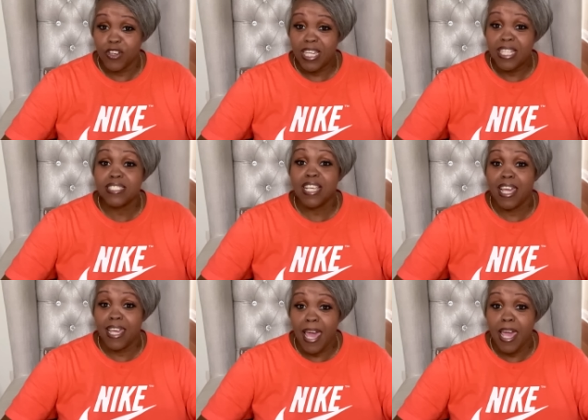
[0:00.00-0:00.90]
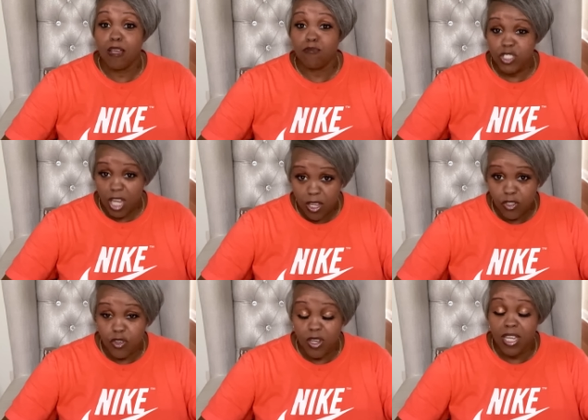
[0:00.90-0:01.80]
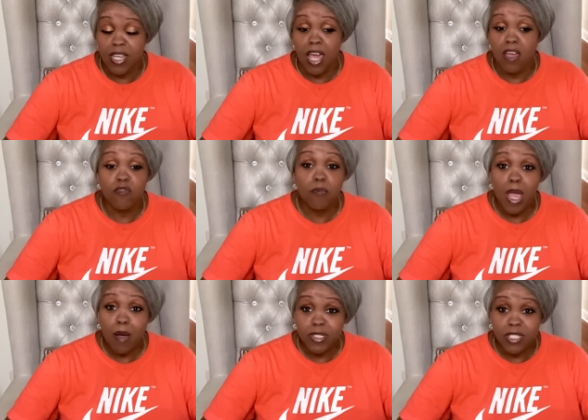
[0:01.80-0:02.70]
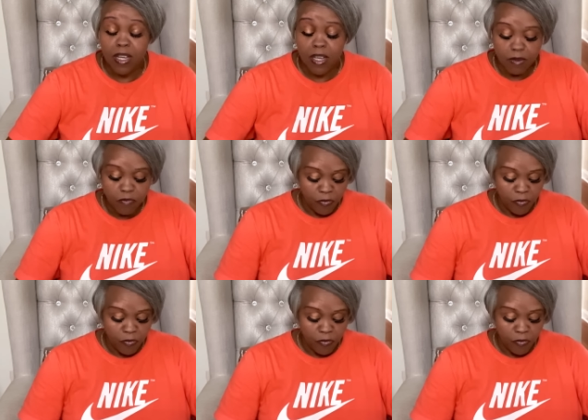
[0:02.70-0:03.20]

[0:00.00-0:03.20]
It's a game changer. It came from Amazon.